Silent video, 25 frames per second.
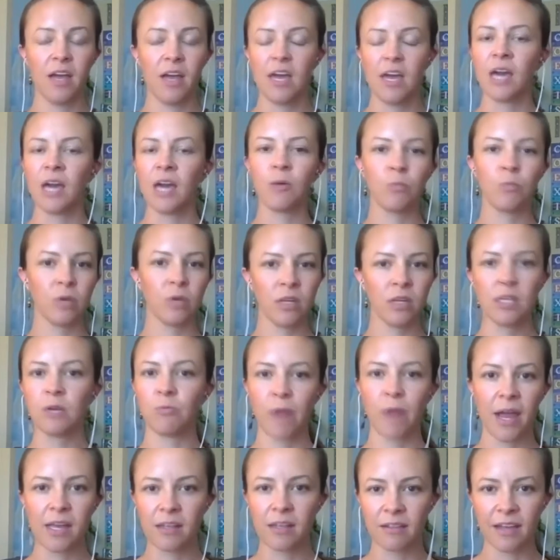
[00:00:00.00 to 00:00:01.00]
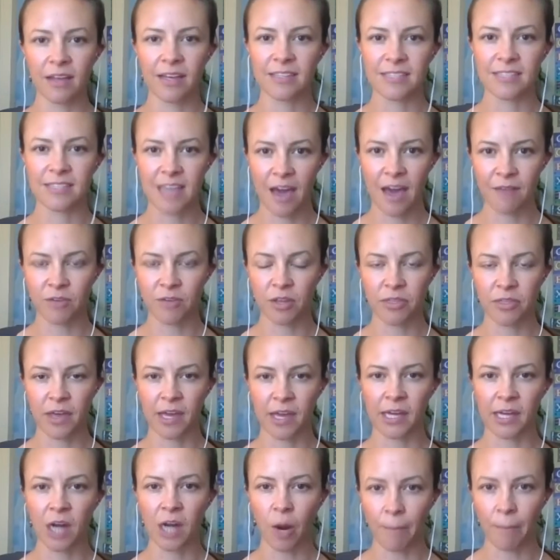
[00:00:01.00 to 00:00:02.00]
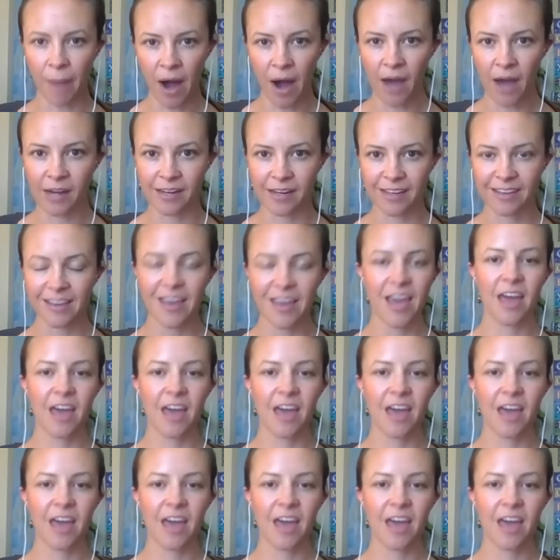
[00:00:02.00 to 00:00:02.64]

It really regulates everything in our body.